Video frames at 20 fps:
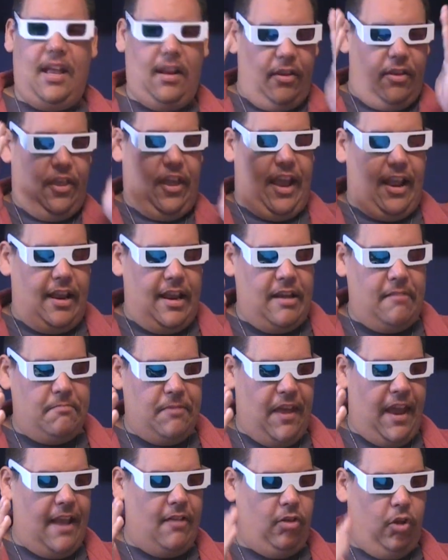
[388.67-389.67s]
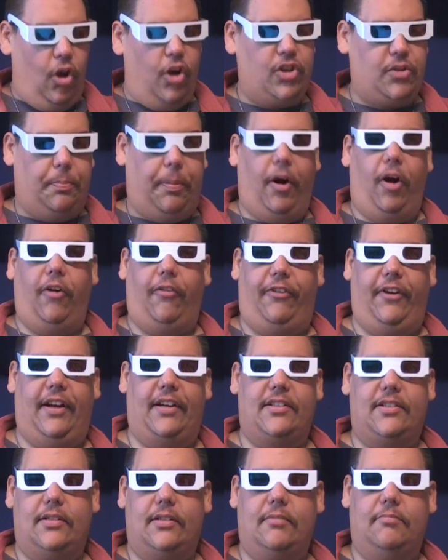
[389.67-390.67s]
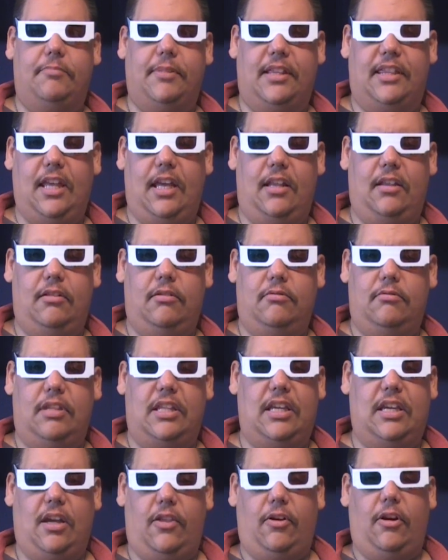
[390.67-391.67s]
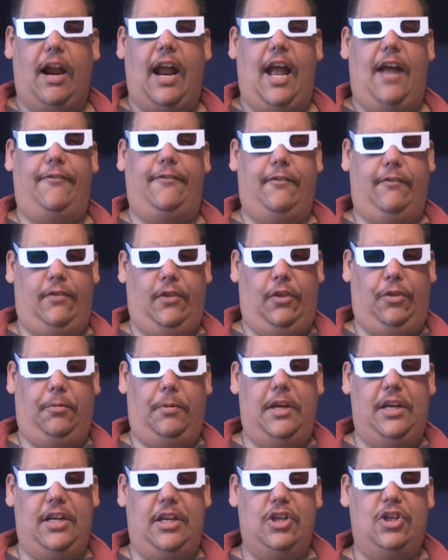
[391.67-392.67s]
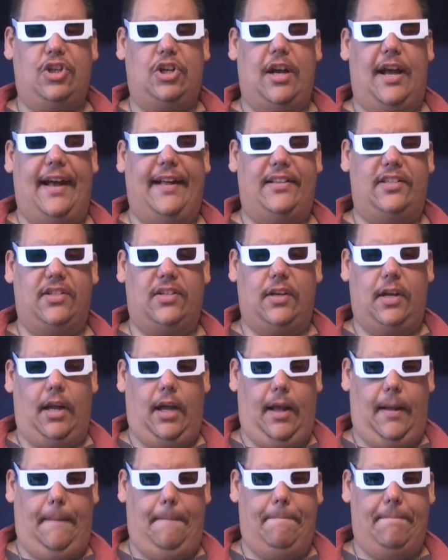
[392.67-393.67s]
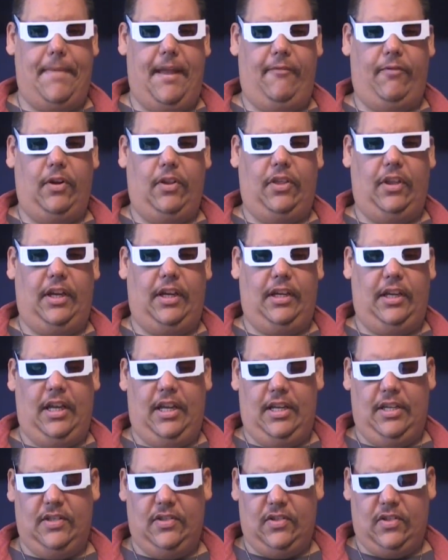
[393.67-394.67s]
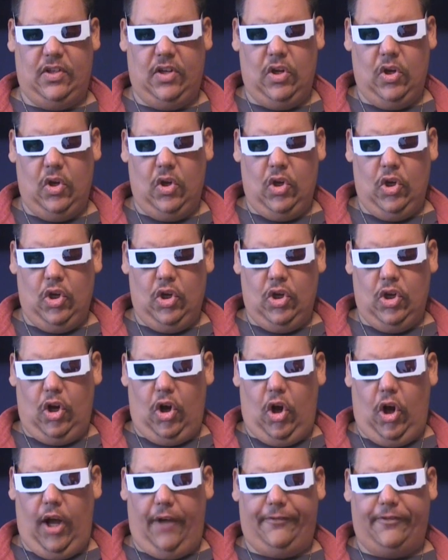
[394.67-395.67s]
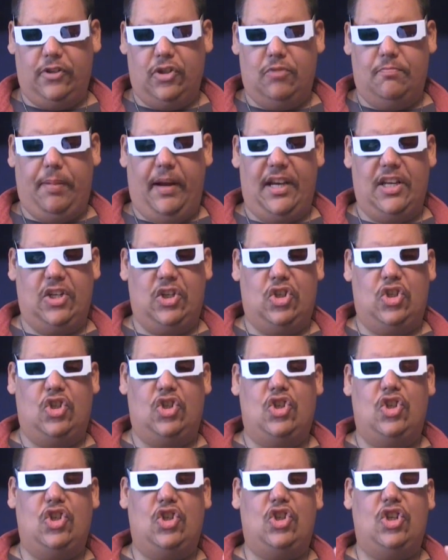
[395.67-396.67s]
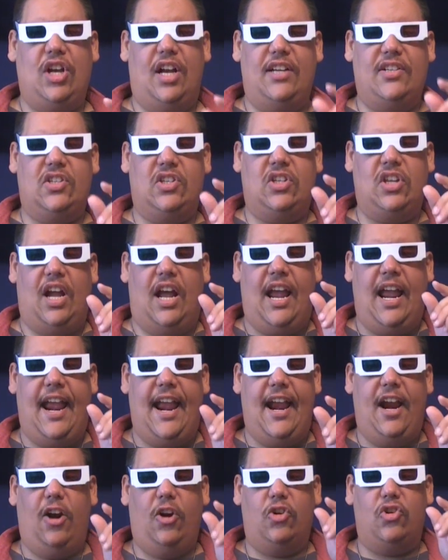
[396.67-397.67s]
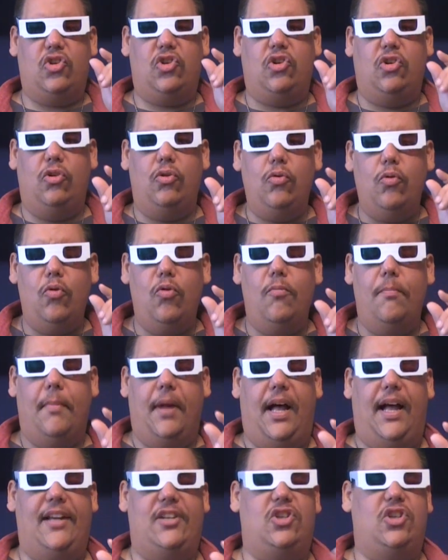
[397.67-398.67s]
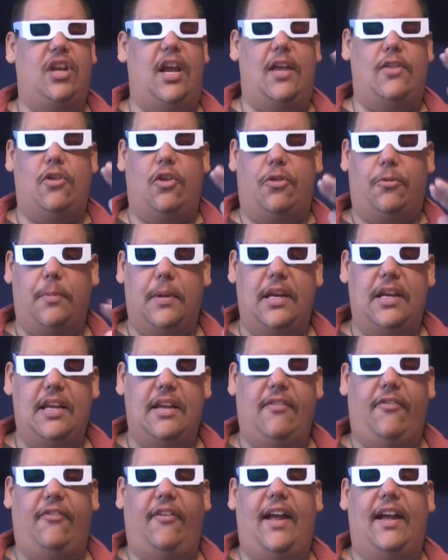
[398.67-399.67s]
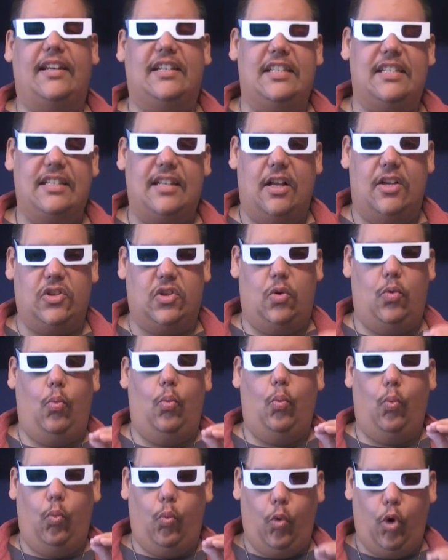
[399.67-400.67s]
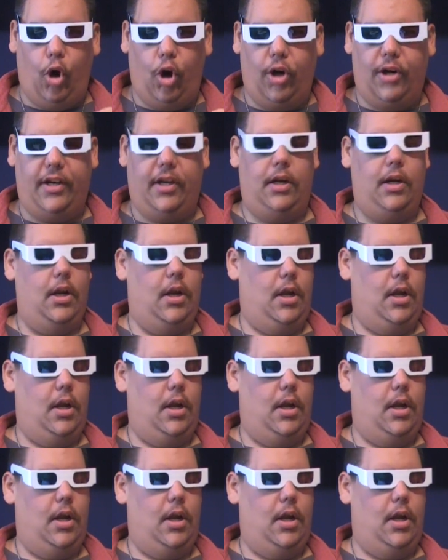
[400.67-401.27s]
They looked perfect, but then the other half of the 3D shots, everything is off by just a hair too much, and the 3D effect doesn't work.